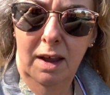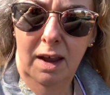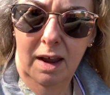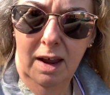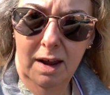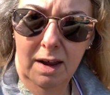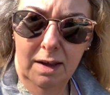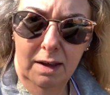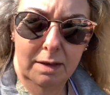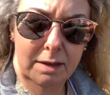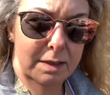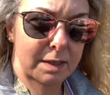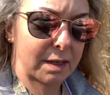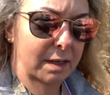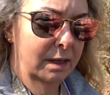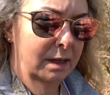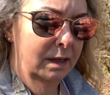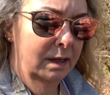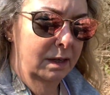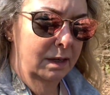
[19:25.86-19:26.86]
and
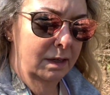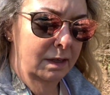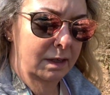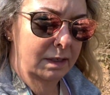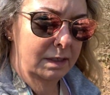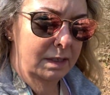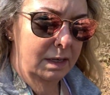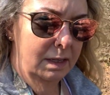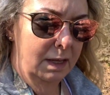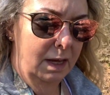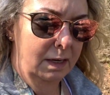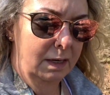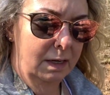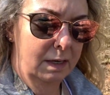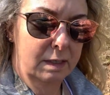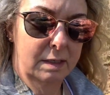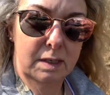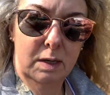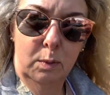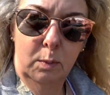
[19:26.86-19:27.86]
to that
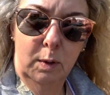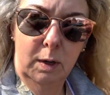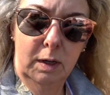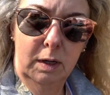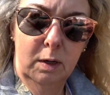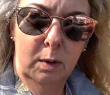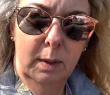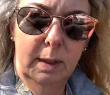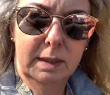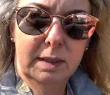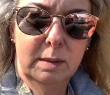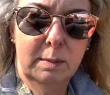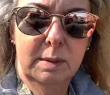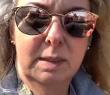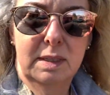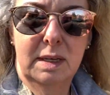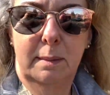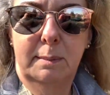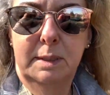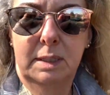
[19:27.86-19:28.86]
end, we're gonna go get some
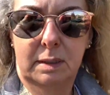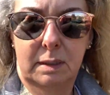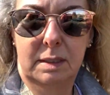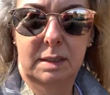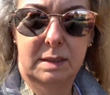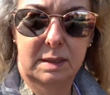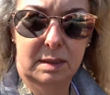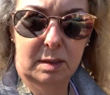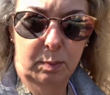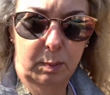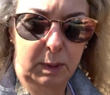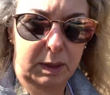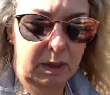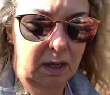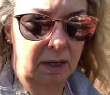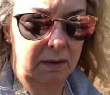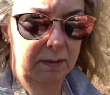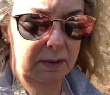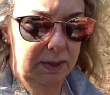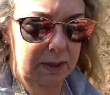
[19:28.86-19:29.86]
steps in because it's been
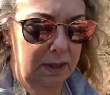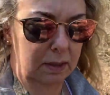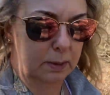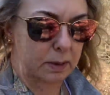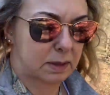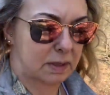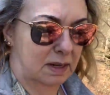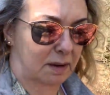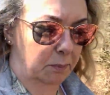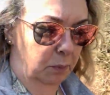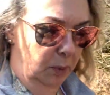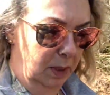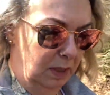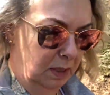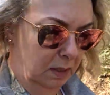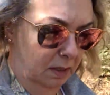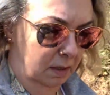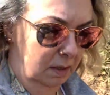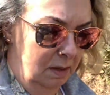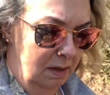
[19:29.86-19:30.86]
kind of a slow step week.
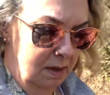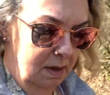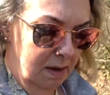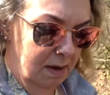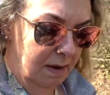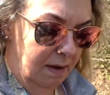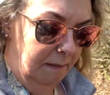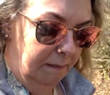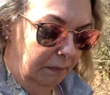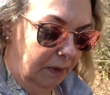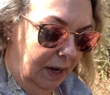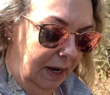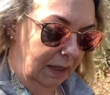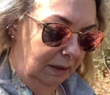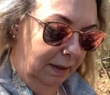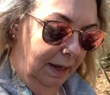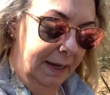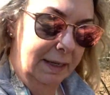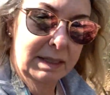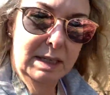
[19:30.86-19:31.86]
I
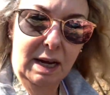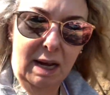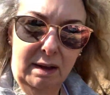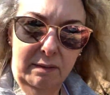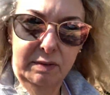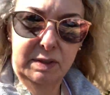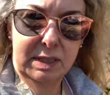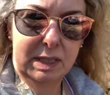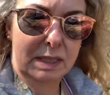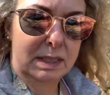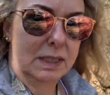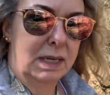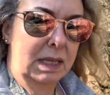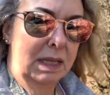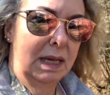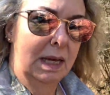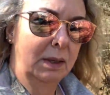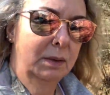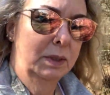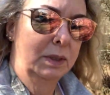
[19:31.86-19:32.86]
like to have
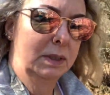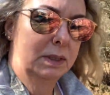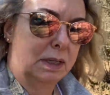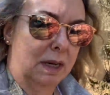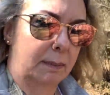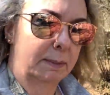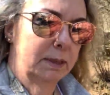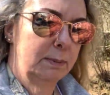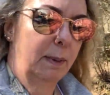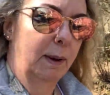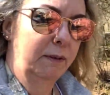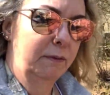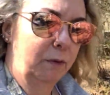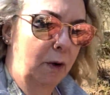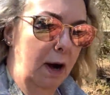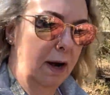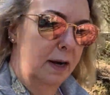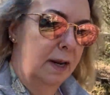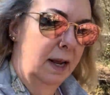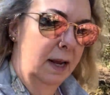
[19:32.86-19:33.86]
60,000 steps by
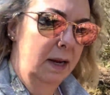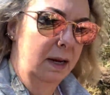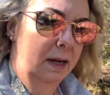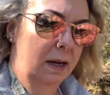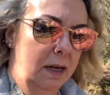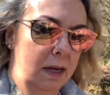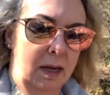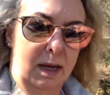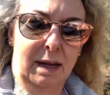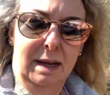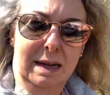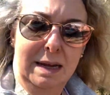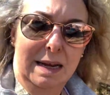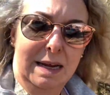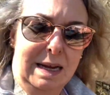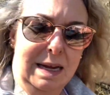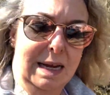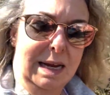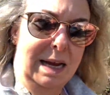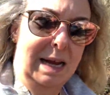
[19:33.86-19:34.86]
Friday
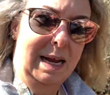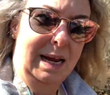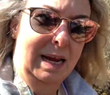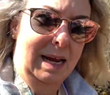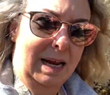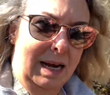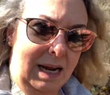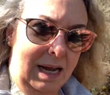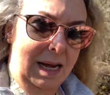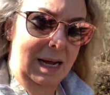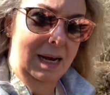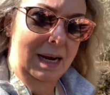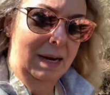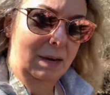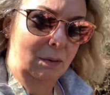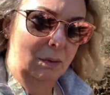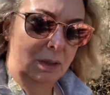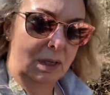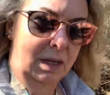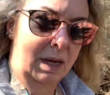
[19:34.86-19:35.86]
and I
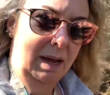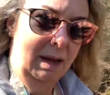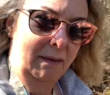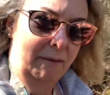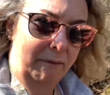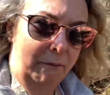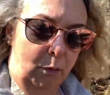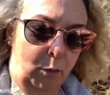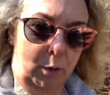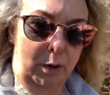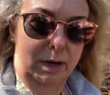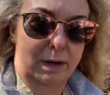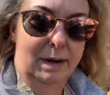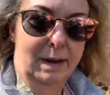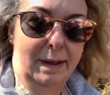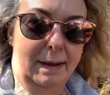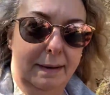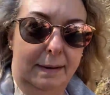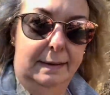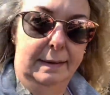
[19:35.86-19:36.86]
only have
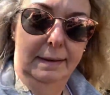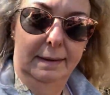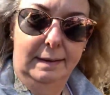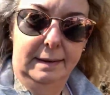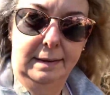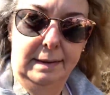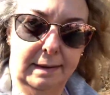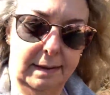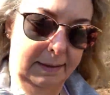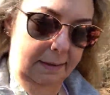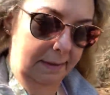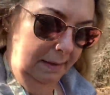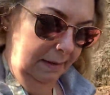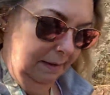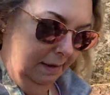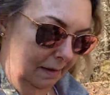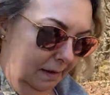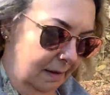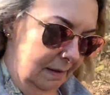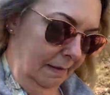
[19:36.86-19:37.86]
49.
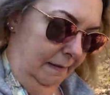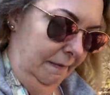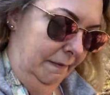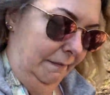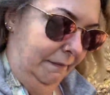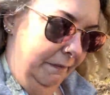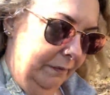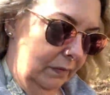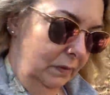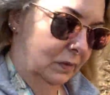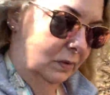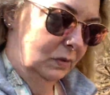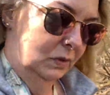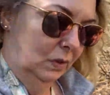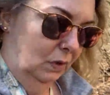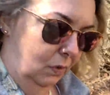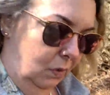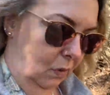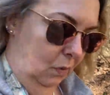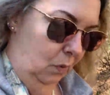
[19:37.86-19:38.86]

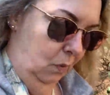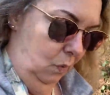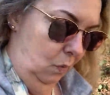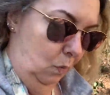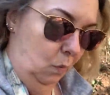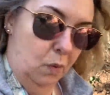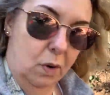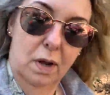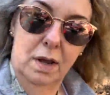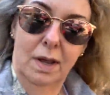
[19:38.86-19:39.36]
So